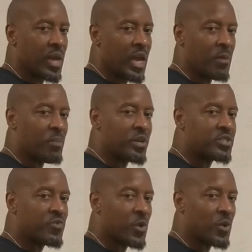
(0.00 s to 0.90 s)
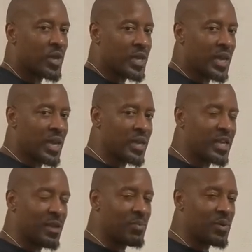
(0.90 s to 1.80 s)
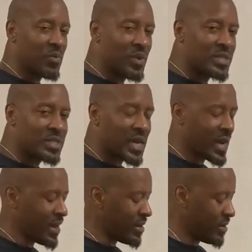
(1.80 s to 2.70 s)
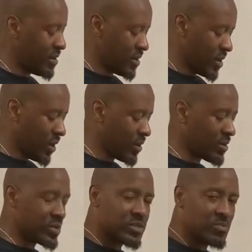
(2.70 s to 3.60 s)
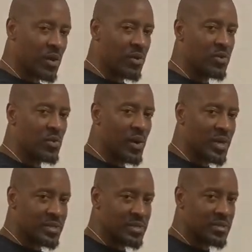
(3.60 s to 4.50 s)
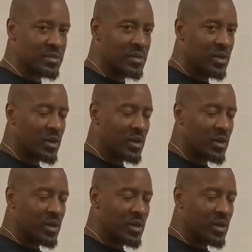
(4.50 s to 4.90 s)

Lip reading: and push forward again, keeping the wrist tight, all of the small nuances.